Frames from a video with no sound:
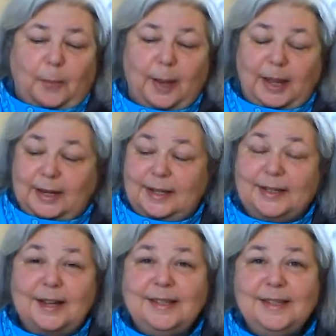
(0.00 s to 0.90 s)
but it
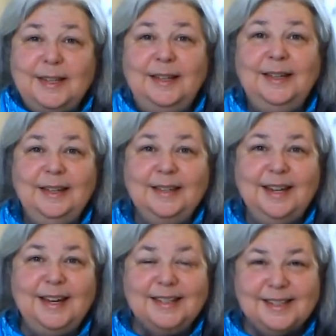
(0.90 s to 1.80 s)
does
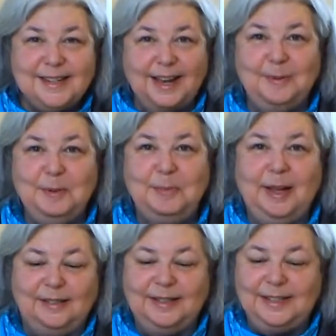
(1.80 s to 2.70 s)
take its time
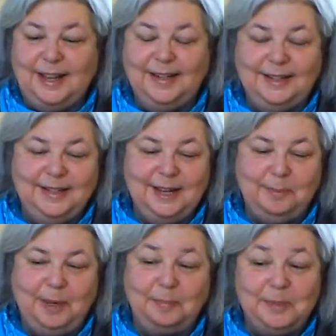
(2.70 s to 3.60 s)
about deciding to
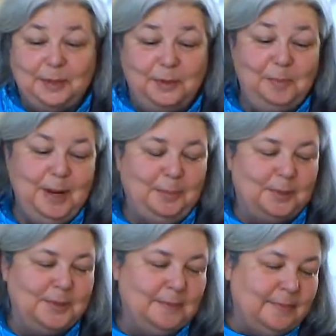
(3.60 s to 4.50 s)
come up. So do
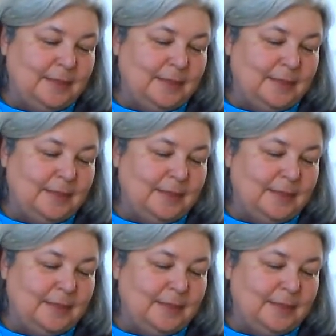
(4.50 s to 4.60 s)
peppers.